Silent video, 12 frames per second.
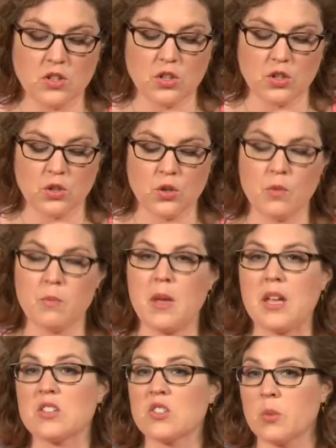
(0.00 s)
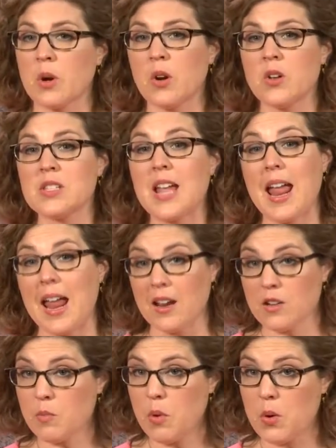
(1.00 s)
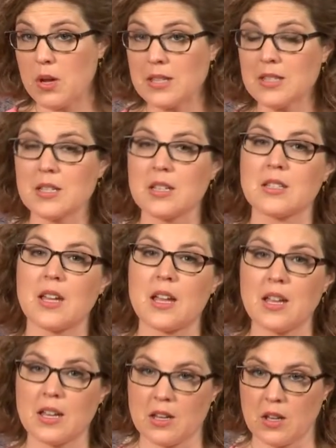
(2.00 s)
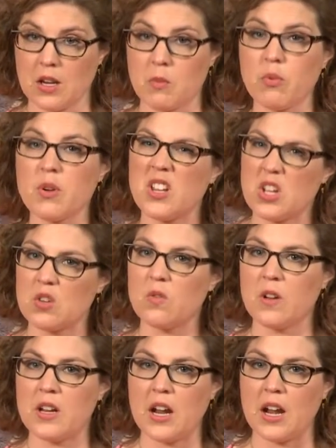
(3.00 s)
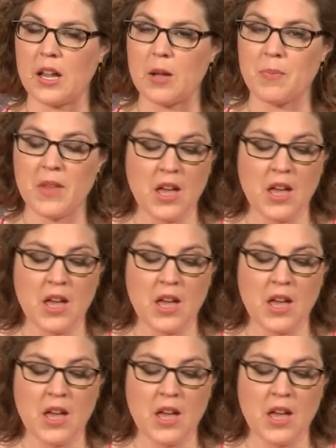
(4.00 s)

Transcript: to make swirls and points because I can get a pretty good read on it.